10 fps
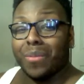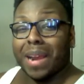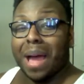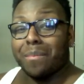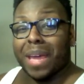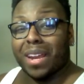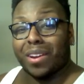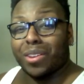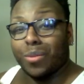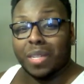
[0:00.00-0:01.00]
When I met
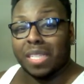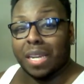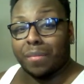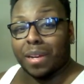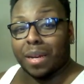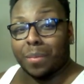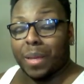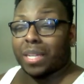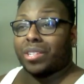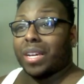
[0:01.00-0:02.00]
her, you wasn't even in the
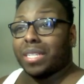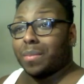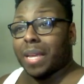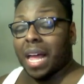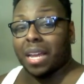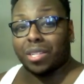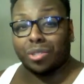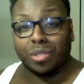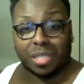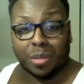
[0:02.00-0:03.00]
picture, and to be honest,
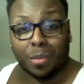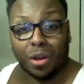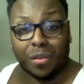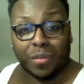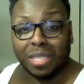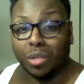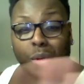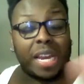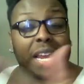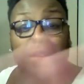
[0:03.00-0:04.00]
you just a boyfriend, so
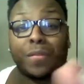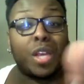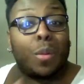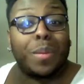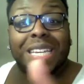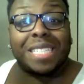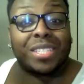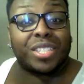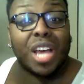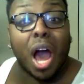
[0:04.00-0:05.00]
it ain't even your place
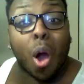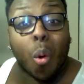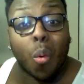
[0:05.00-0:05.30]
to talk.